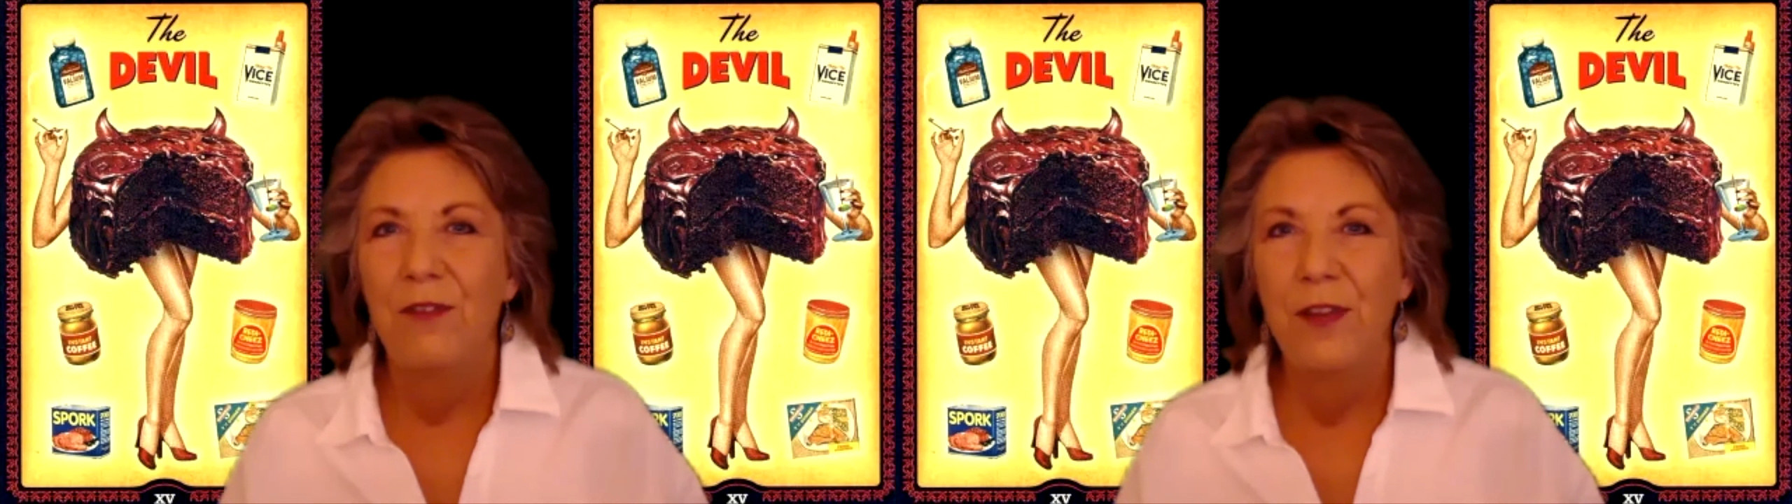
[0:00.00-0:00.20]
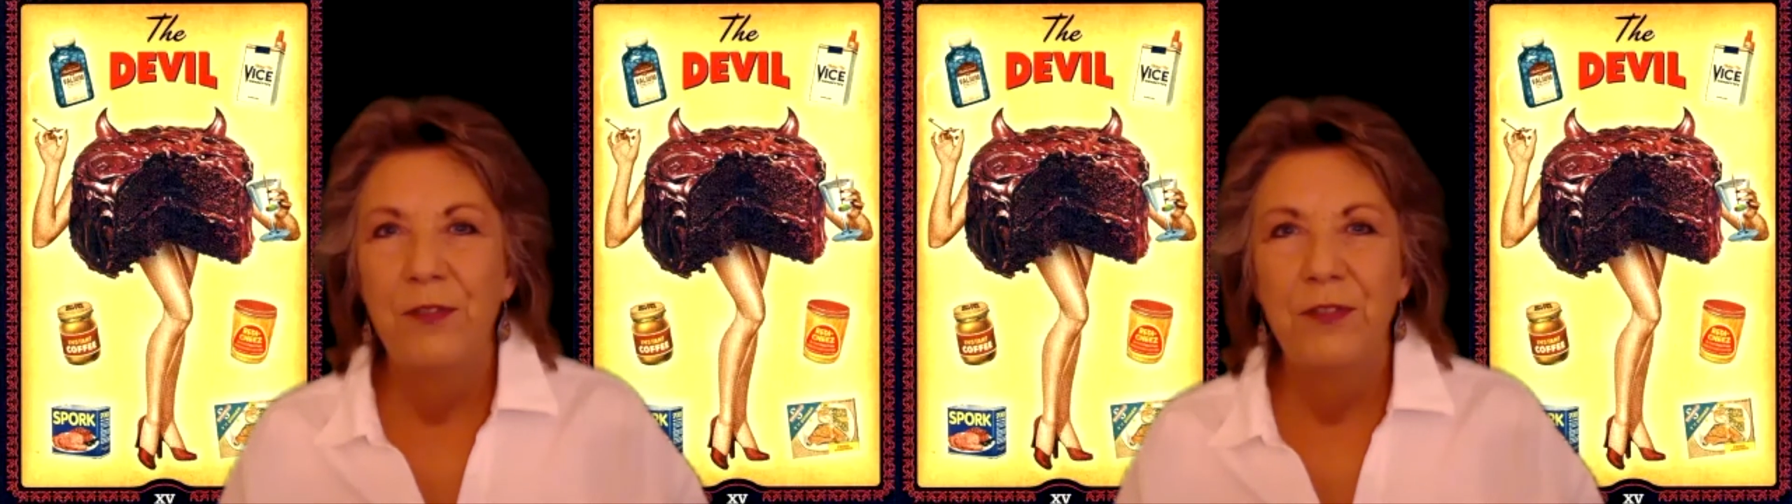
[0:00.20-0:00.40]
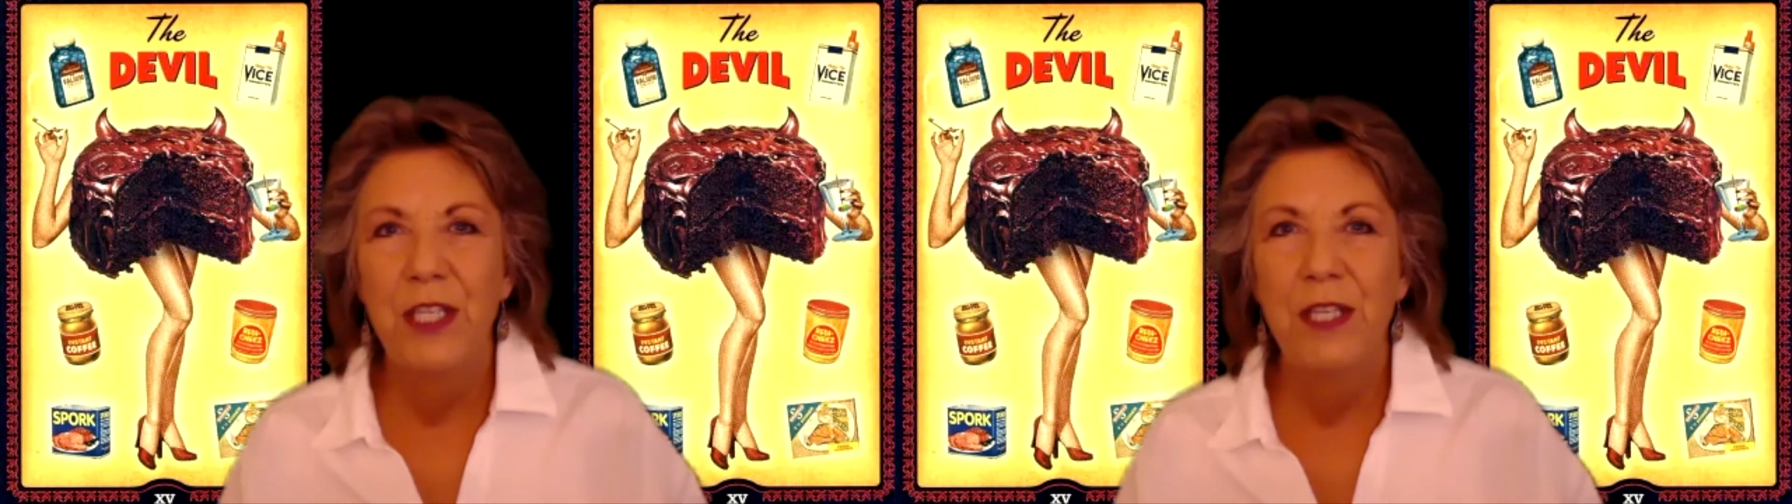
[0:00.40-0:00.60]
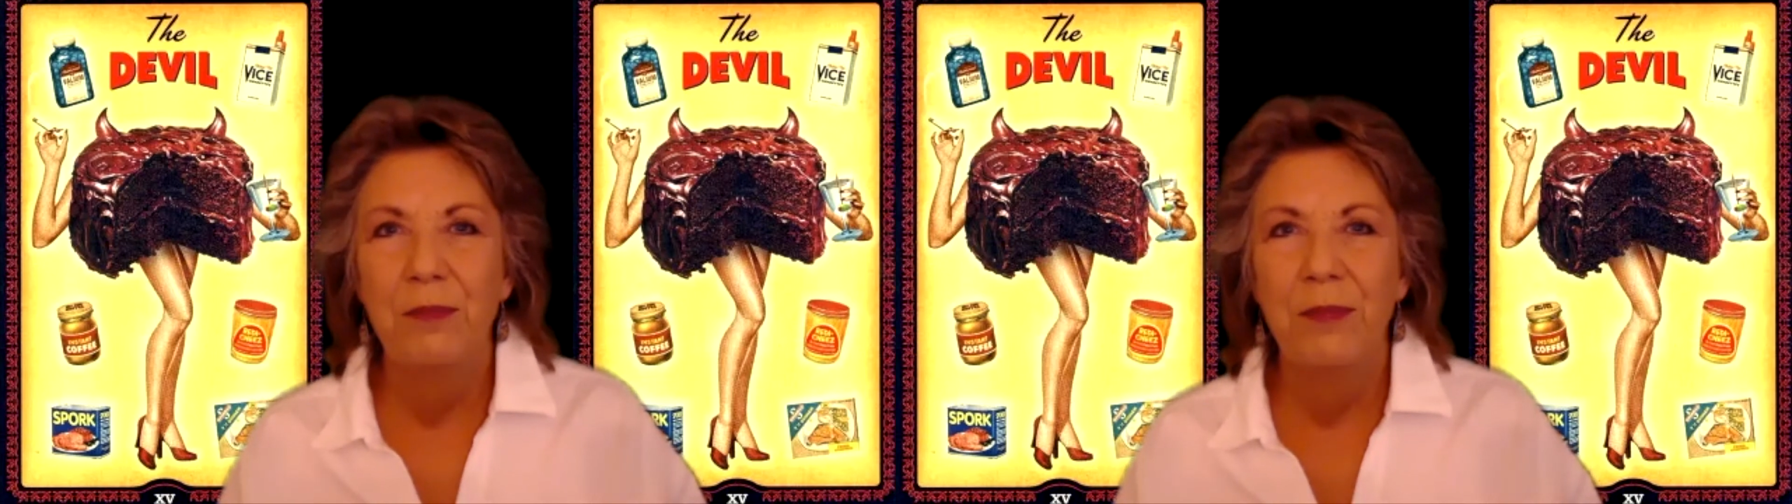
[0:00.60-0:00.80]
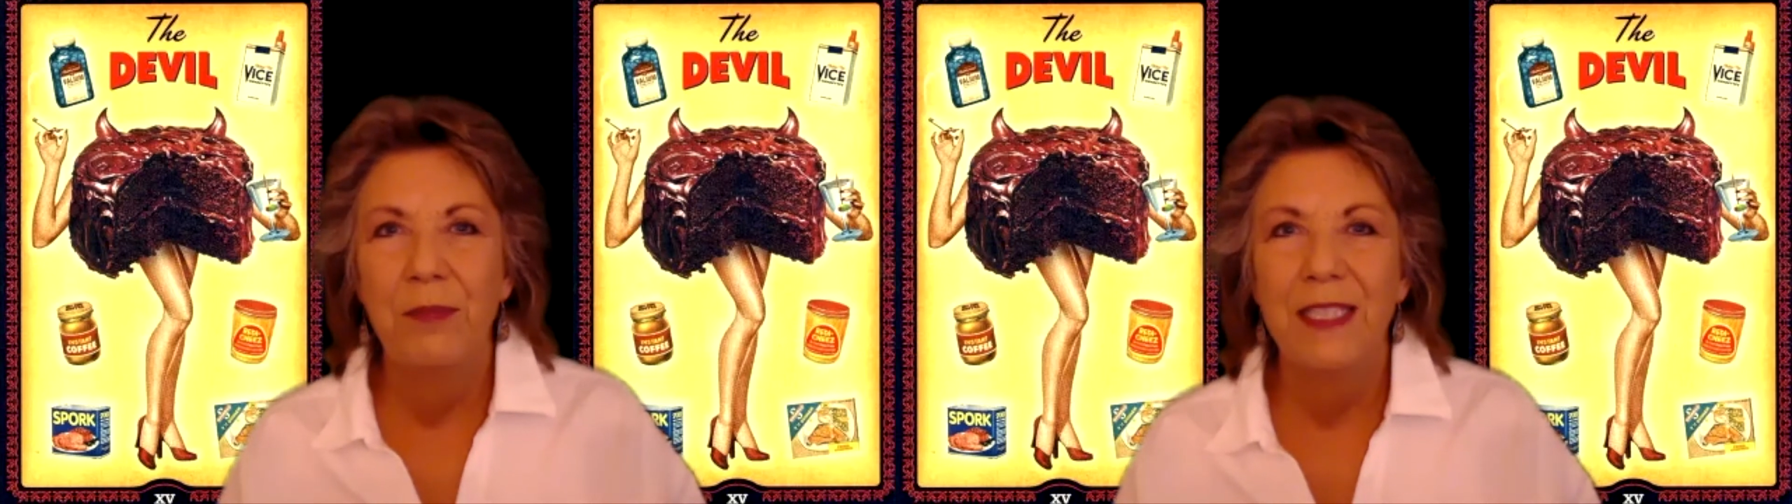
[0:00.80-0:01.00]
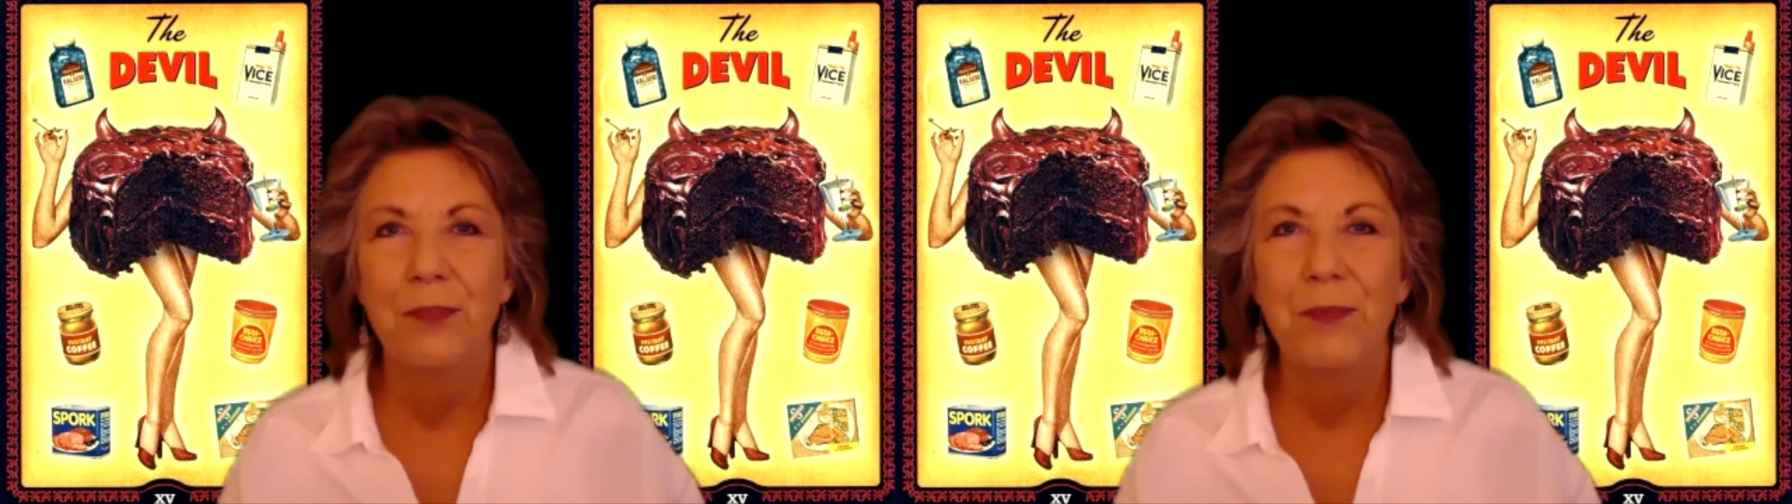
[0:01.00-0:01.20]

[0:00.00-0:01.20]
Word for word: 15 minutes,